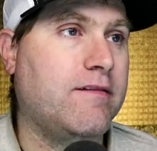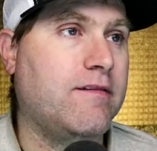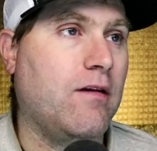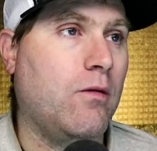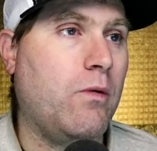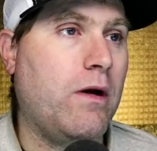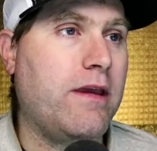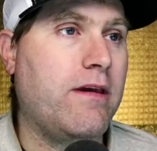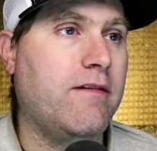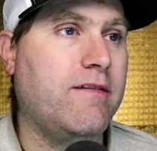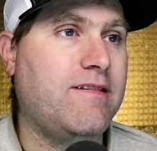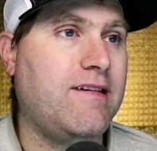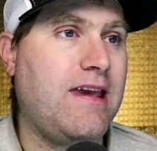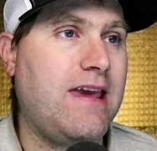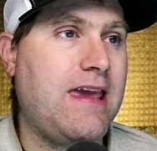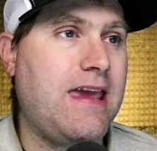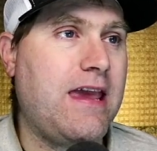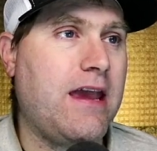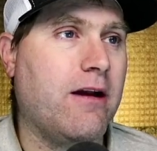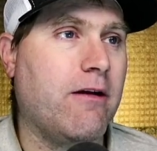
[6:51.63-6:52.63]
So what you
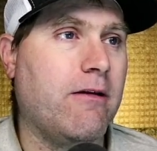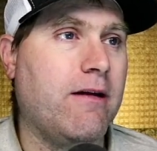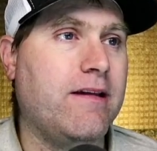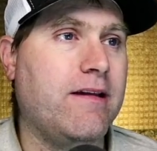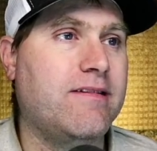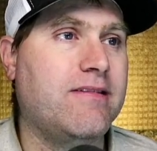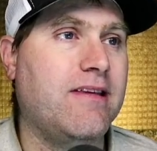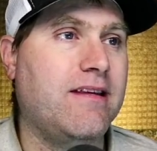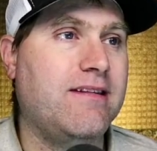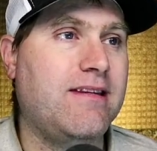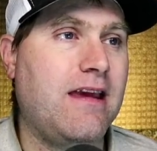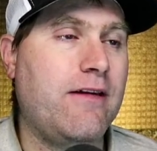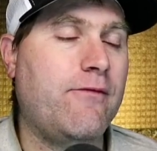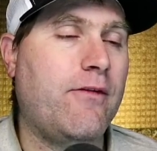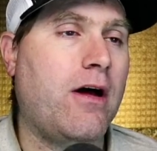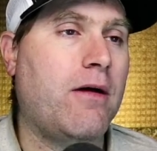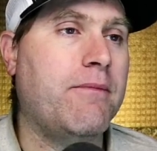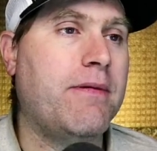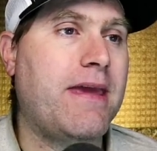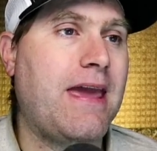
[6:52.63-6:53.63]
see here is the
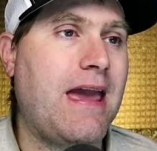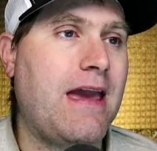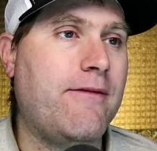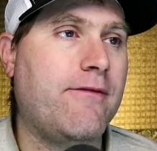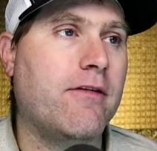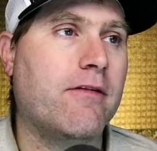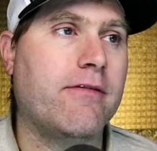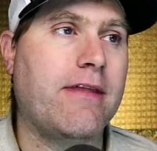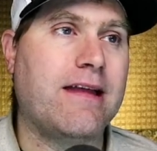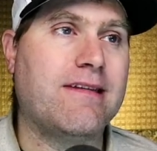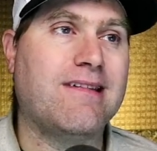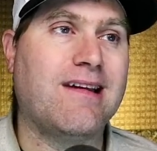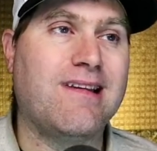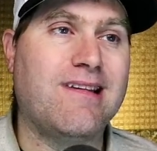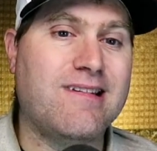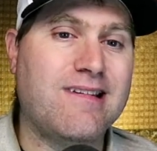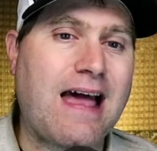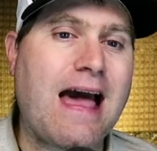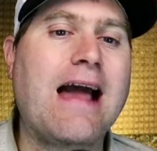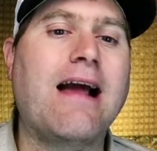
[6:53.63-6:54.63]
default behavior, and that's
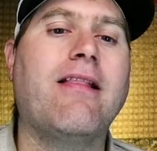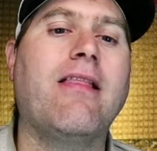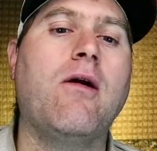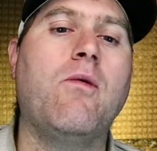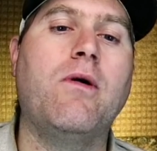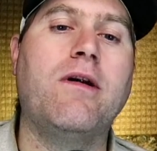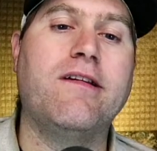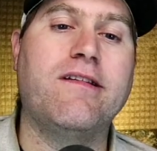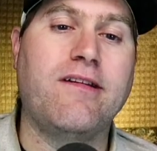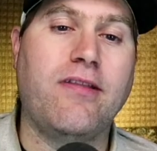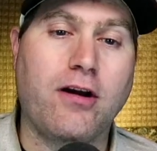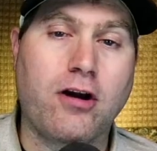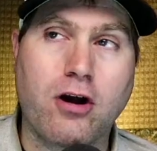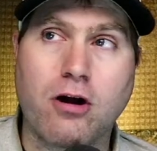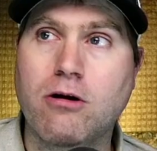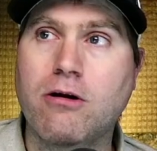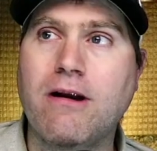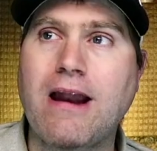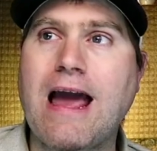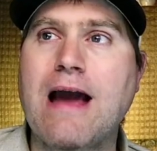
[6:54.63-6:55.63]
exactly what is in the
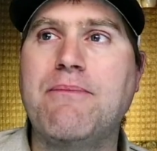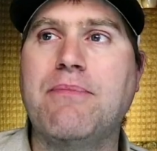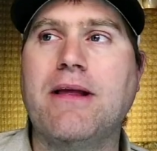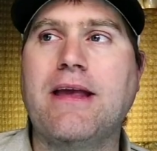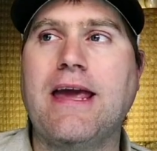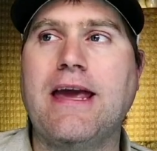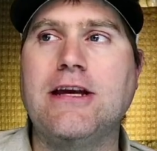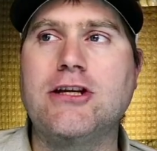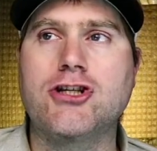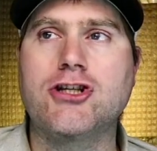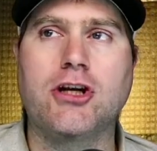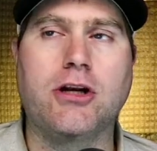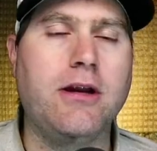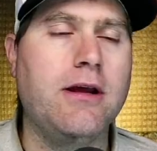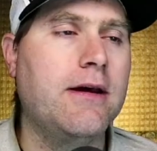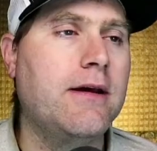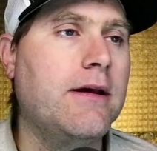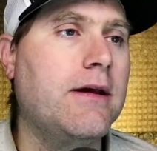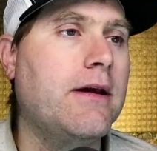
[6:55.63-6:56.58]
current application